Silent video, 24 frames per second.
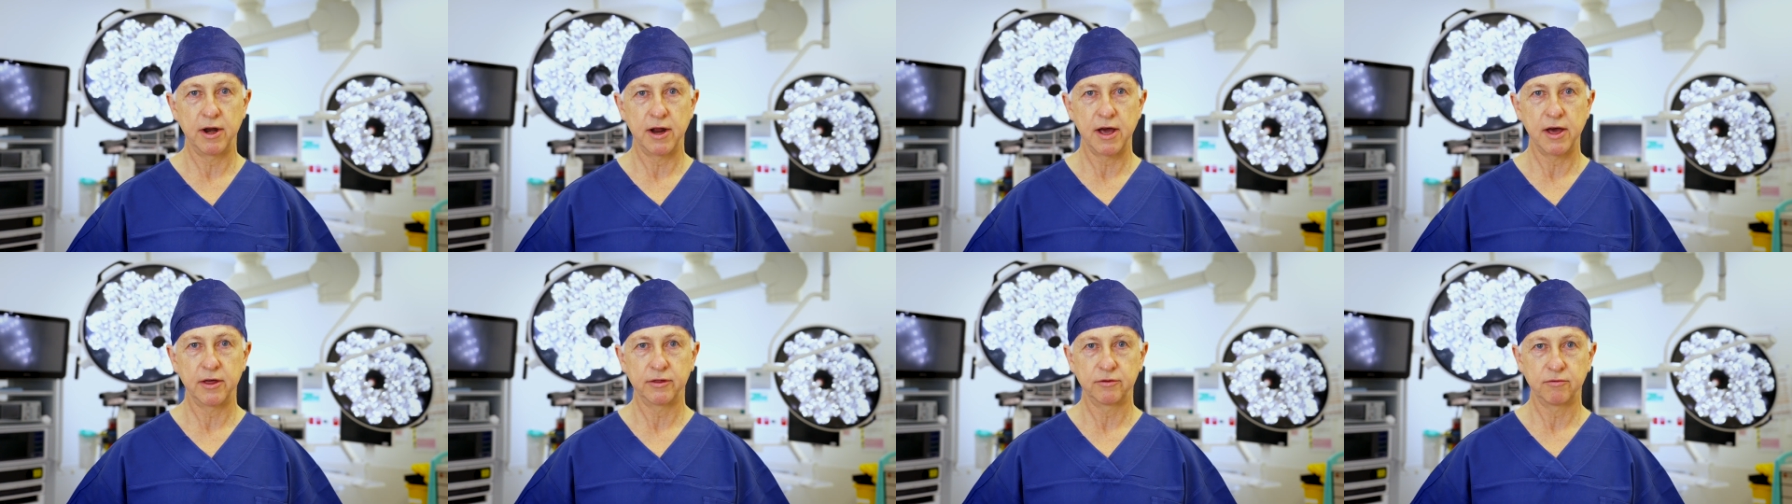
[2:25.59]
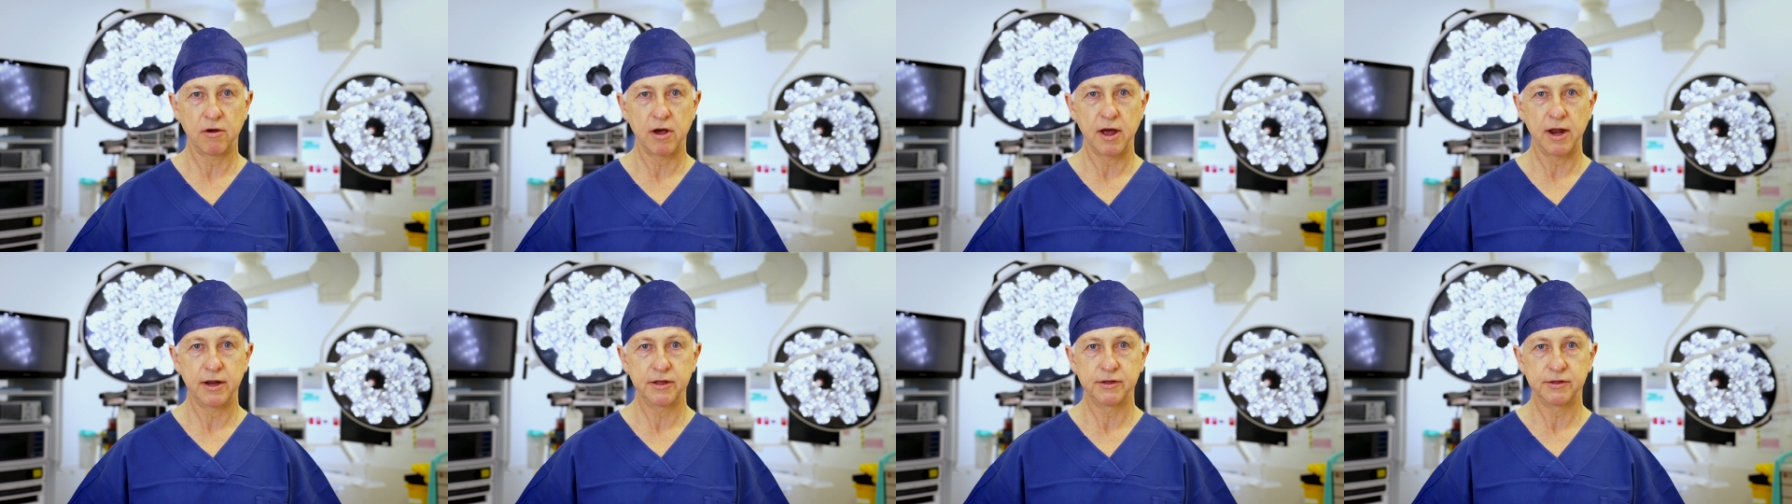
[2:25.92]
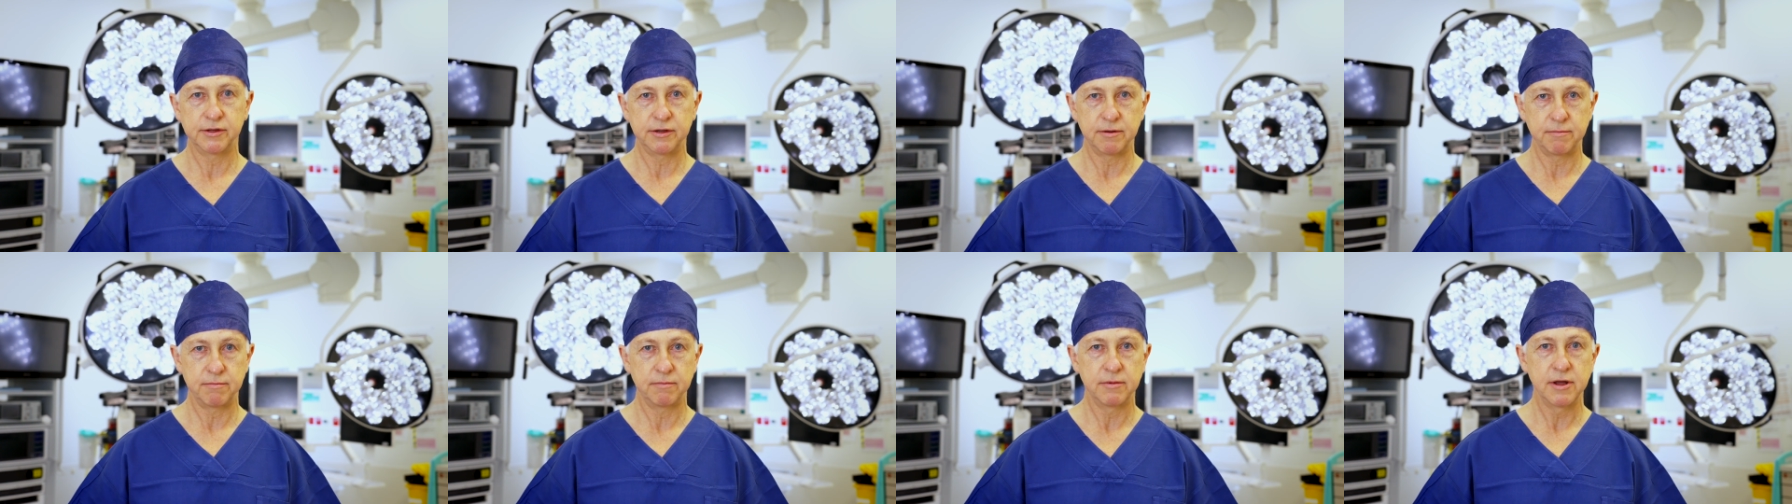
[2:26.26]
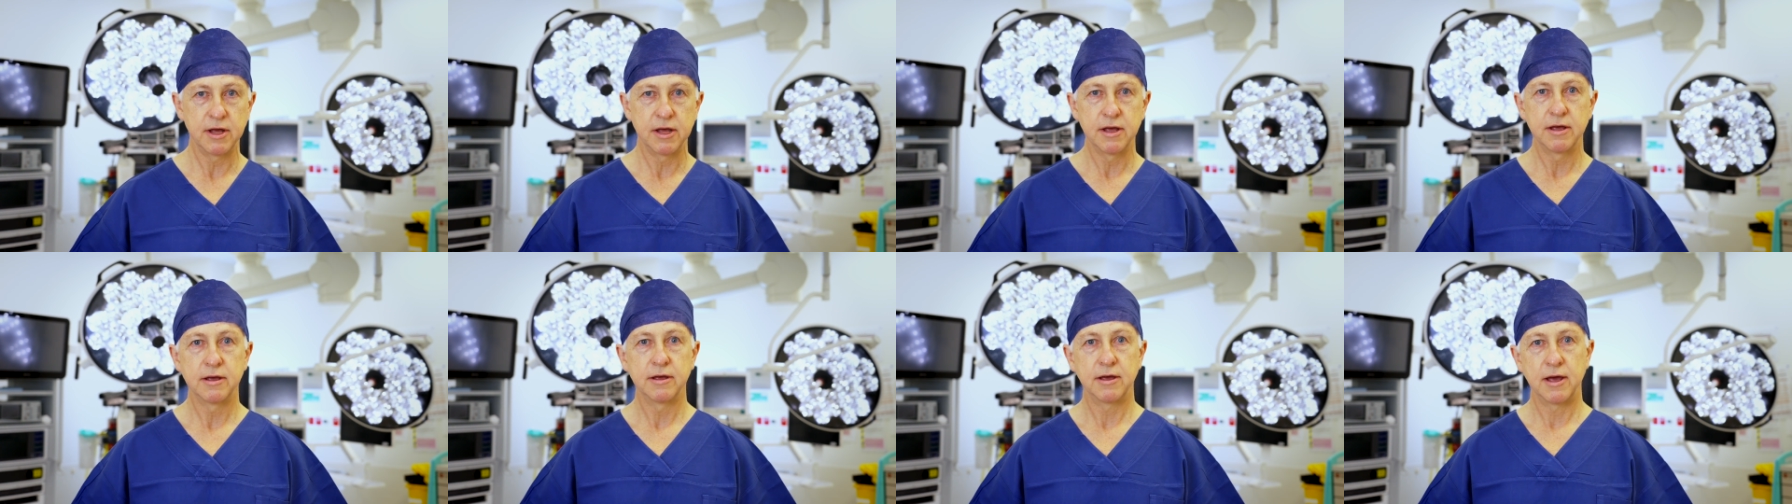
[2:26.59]
arthritis and
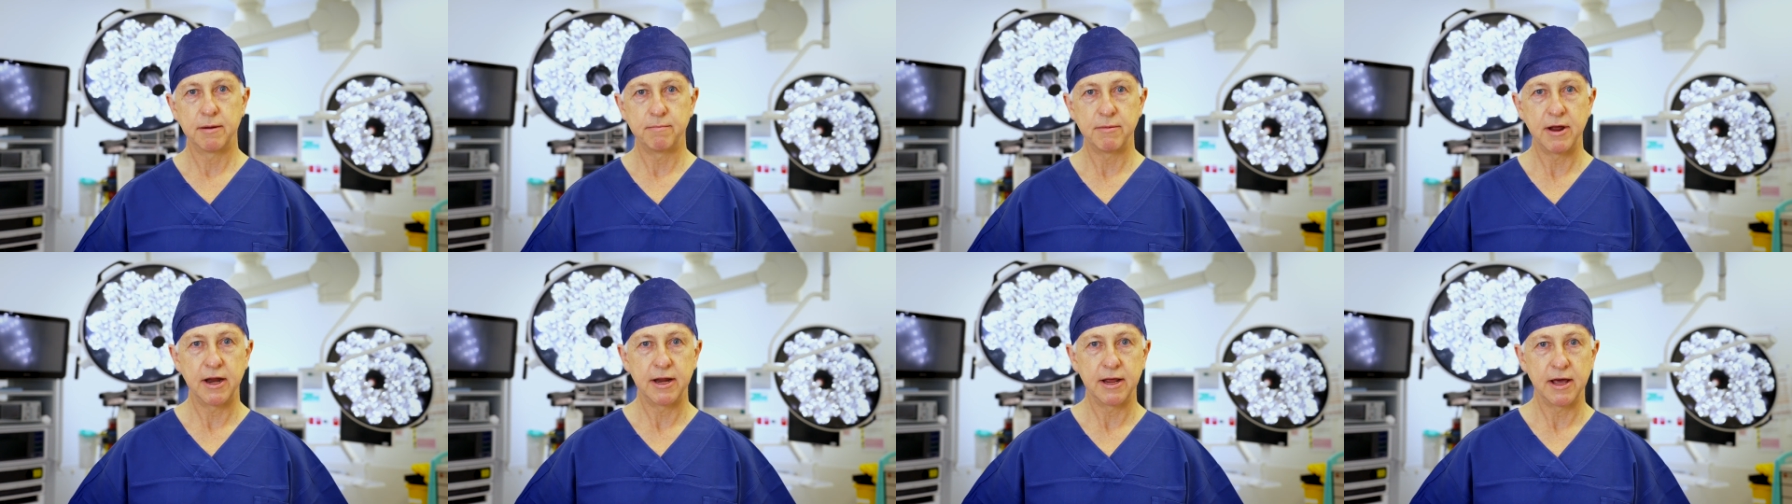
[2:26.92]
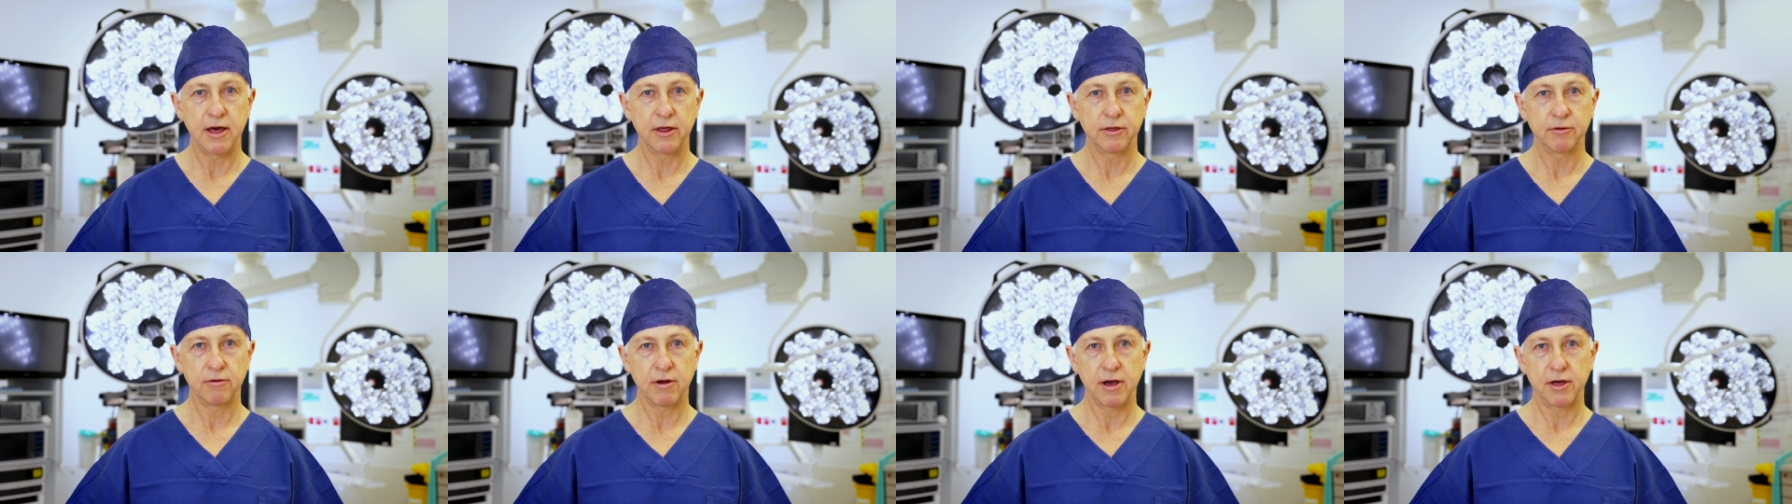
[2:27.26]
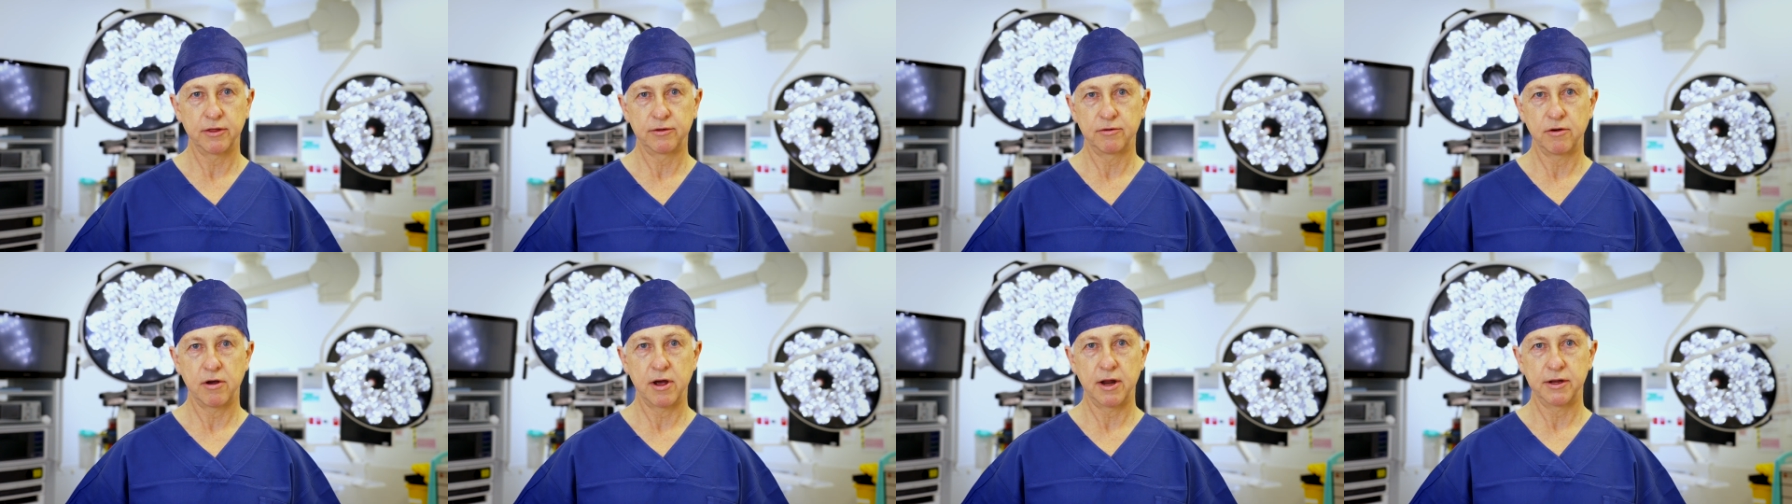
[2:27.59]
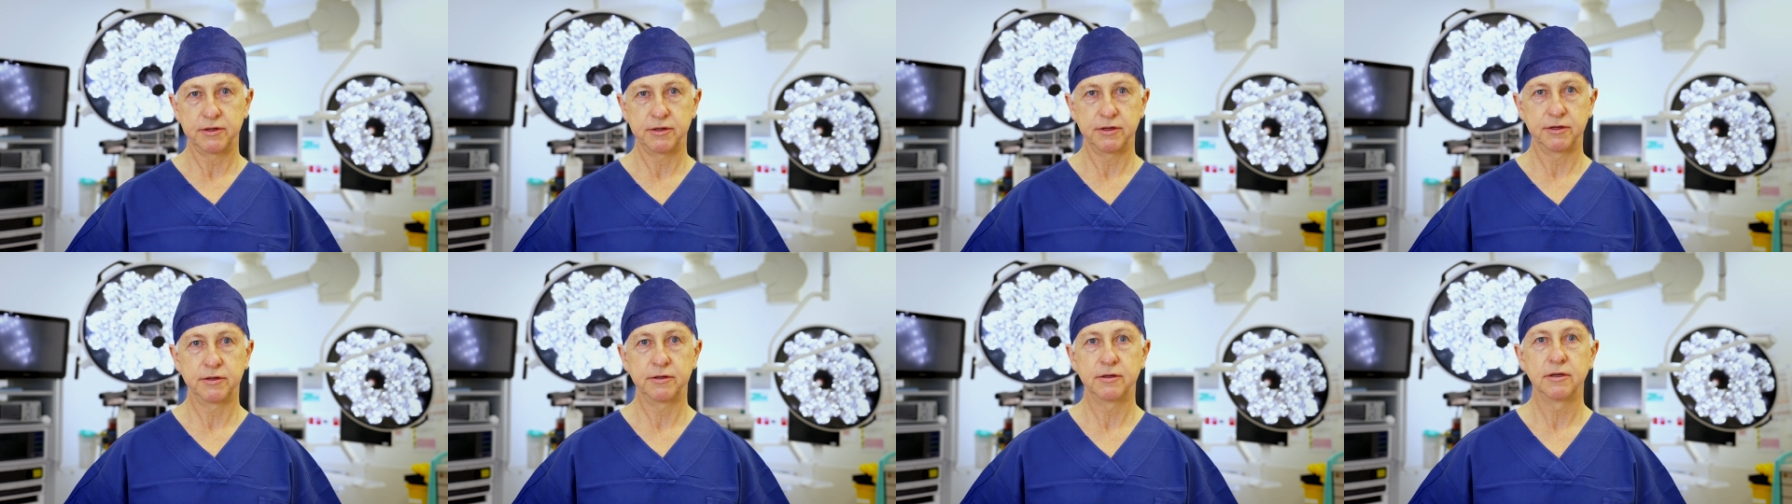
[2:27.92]
many other
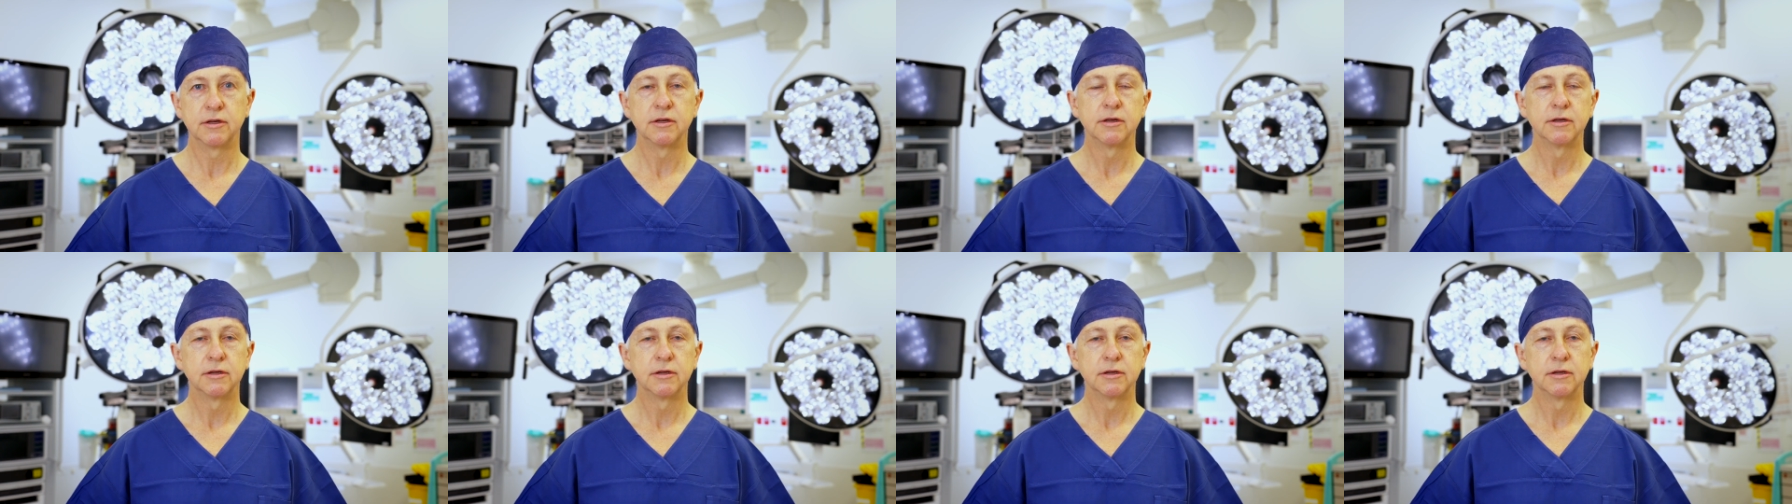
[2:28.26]
arthritises.